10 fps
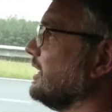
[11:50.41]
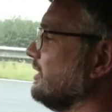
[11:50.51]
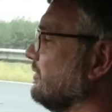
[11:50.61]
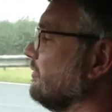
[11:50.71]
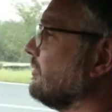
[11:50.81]

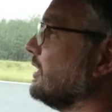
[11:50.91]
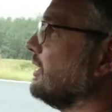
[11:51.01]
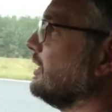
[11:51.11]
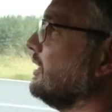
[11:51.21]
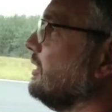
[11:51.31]
that.
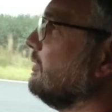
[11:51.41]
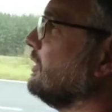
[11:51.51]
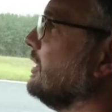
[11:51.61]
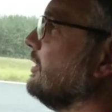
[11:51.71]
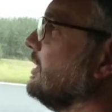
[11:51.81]
There
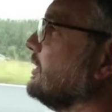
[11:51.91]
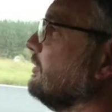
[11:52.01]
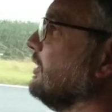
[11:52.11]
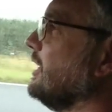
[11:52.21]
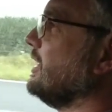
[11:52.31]
we go, there's
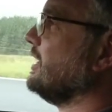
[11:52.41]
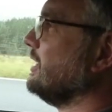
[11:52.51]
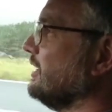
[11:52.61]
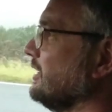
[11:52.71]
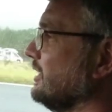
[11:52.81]
the
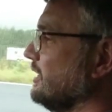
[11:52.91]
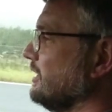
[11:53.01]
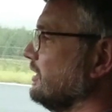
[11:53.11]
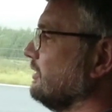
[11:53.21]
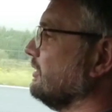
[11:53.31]
rain.
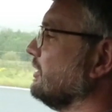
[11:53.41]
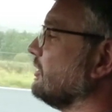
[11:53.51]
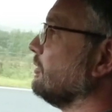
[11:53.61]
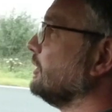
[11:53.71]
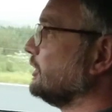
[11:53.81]

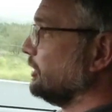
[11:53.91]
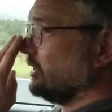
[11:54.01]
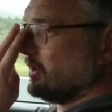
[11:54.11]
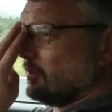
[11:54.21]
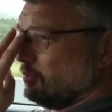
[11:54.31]
Right, we
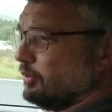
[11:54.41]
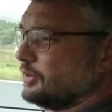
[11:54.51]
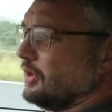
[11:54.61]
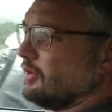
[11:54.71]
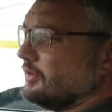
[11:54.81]
shall
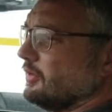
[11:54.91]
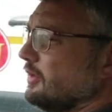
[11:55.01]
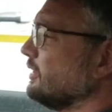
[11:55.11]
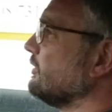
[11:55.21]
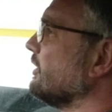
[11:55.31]
push on.
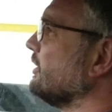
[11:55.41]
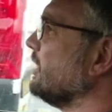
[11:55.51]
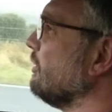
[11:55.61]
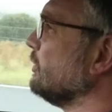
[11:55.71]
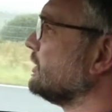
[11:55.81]
So
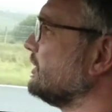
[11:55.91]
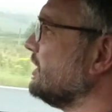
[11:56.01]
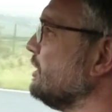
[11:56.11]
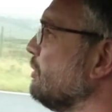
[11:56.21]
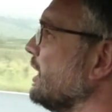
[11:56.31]
that was
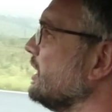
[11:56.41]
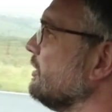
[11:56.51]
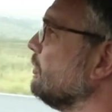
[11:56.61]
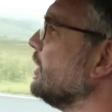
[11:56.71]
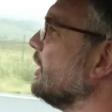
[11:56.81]

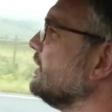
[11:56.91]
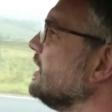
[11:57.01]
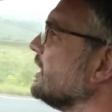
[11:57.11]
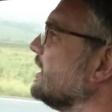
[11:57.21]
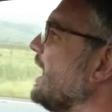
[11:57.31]
T-Bay. We are
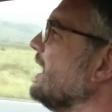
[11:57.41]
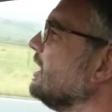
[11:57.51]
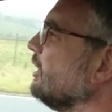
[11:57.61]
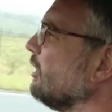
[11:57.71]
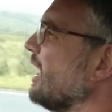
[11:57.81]
near
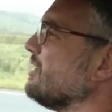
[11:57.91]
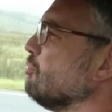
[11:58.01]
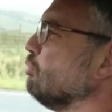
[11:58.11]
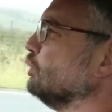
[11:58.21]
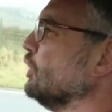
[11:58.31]
Kendal
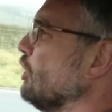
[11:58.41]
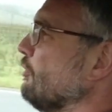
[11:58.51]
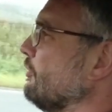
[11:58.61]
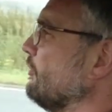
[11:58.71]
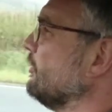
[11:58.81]
and Brough